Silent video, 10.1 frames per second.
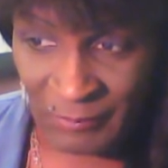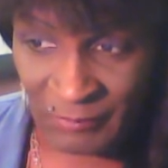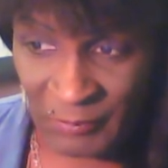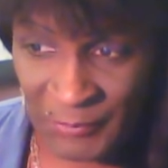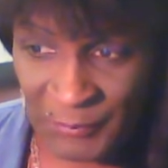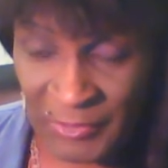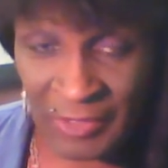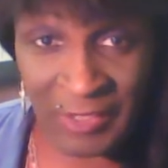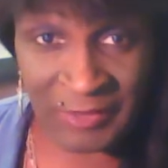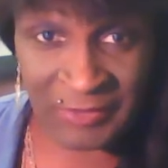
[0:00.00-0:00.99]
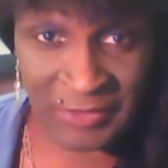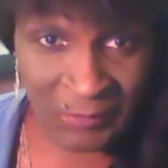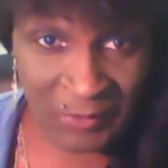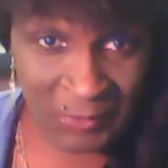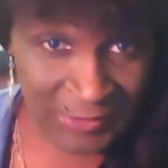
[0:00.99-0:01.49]
With regard to
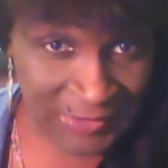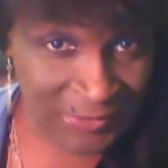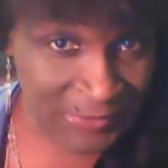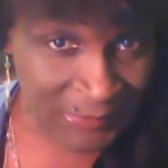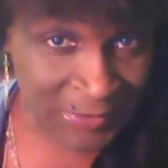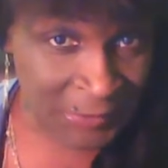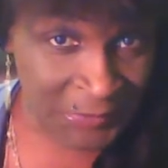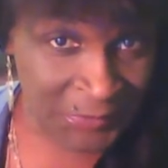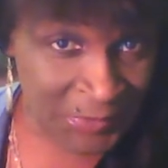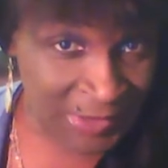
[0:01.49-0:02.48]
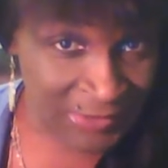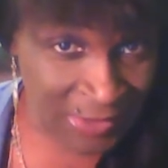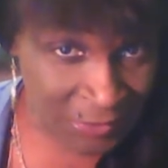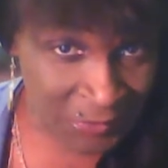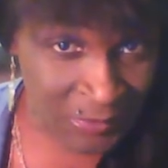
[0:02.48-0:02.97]
someone who considers themselves a
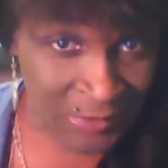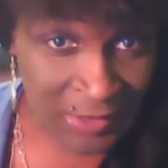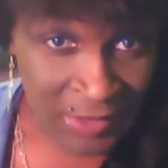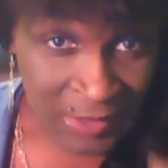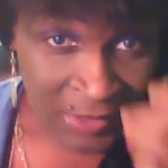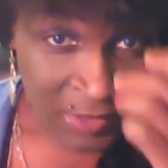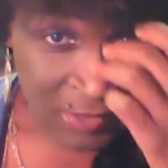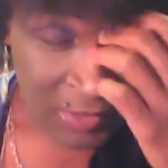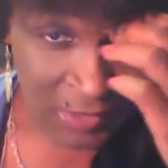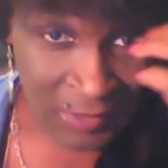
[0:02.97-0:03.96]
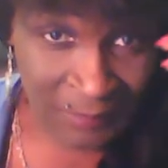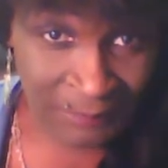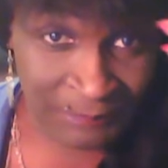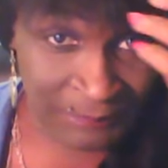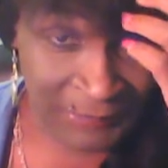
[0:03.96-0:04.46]
transsexual,
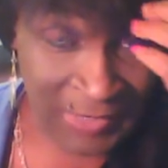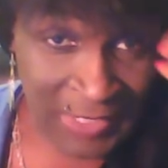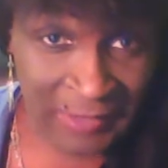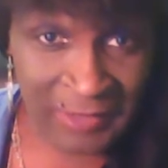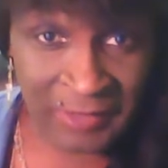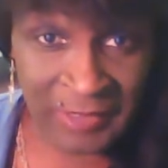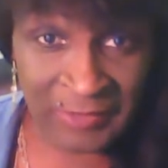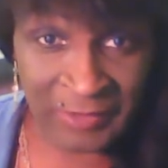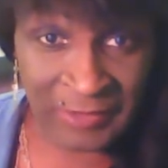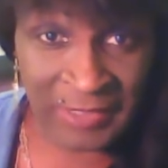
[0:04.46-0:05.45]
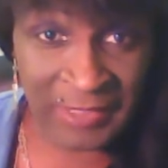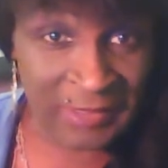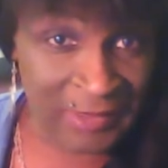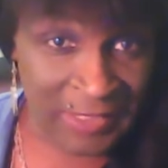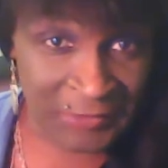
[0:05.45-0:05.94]
I need HRT. I
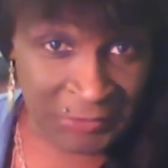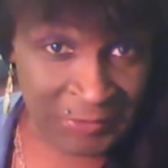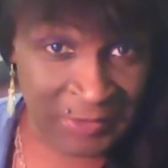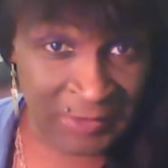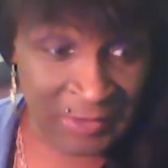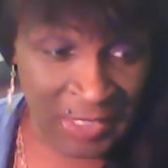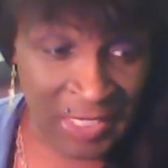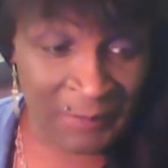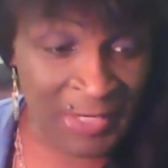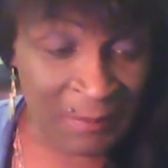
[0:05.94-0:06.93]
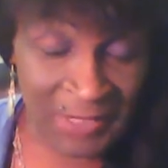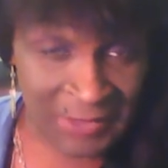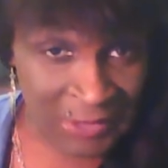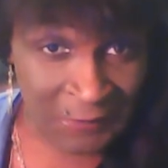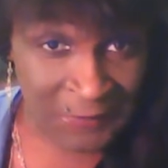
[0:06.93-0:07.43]
need estrogen. I'm not
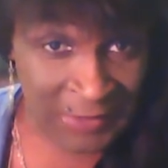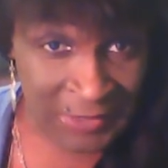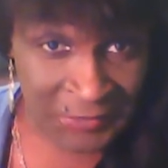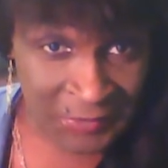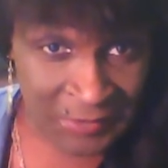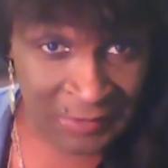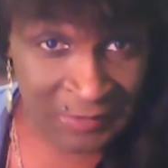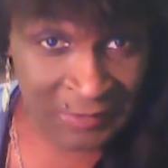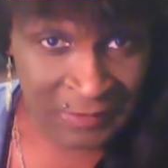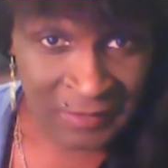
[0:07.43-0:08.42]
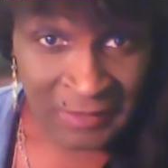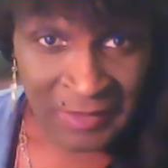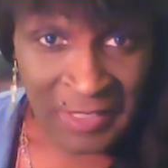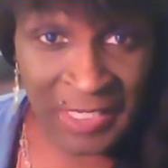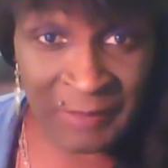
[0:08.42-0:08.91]
myself without estrogen.
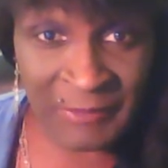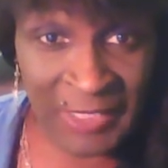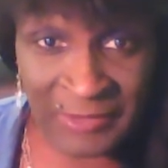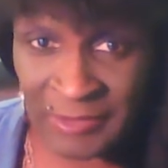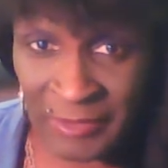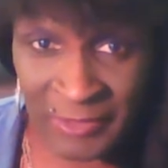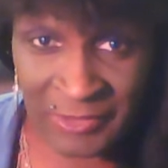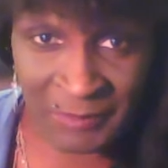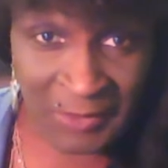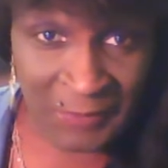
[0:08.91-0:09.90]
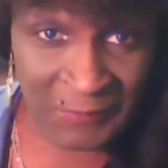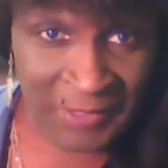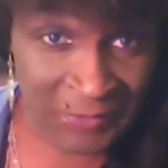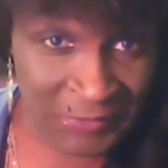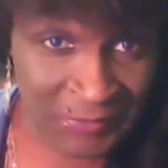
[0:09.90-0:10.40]
I am not Sarah Simone without
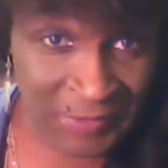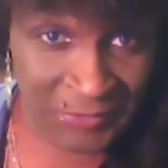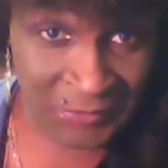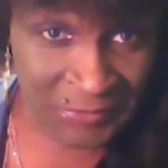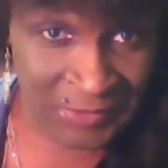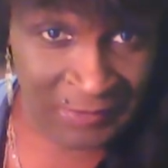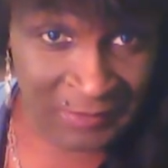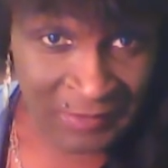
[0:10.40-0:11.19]
estrogen.